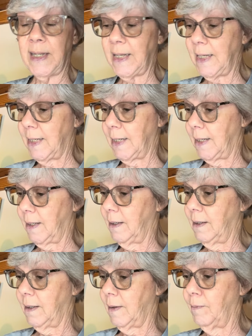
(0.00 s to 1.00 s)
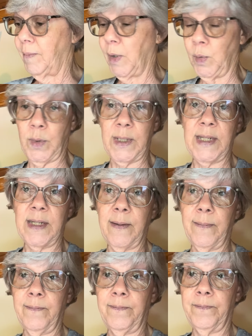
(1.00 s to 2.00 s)
in boats.
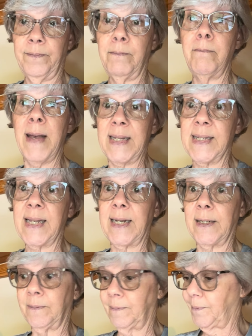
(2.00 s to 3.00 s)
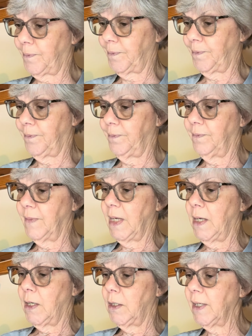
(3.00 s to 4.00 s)
Messing."
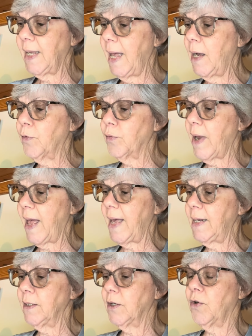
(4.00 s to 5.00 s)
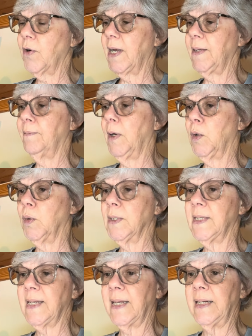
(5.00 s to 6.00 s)
"Look out, Rat!" cried Mole
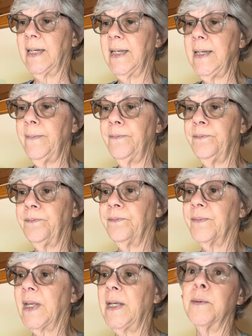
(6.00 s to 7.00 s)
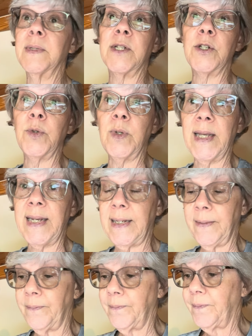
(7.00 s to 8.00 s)
suddenly. It was too late.
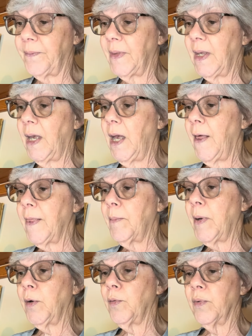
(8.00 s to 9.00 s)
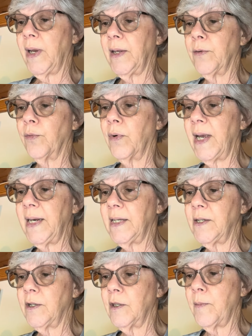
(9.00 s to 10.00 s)
The boat ran right
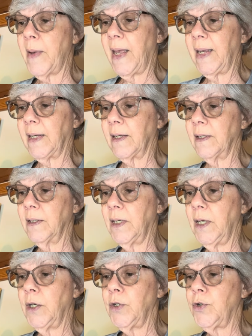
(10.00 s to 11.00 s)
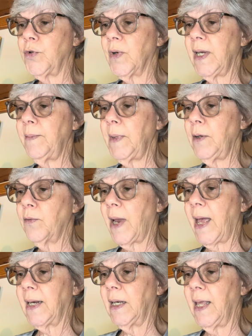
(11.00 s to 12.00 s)
into the bank. Dreamy
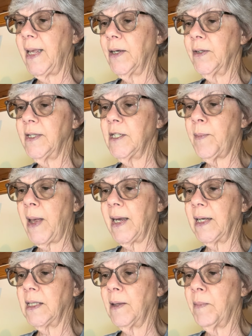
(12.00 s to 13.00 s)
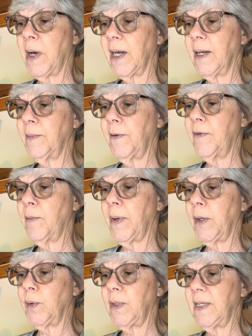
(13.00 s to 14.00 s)
Rat lay on his back in the bottom of the
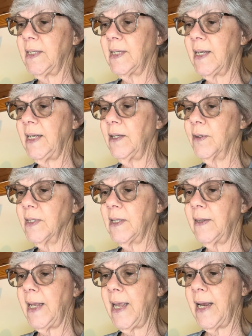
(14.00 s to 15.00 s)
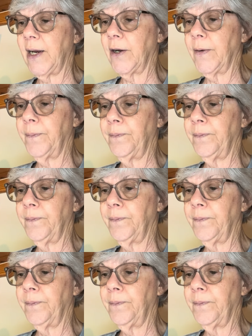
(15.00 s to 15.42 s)
boat, his heels in the air.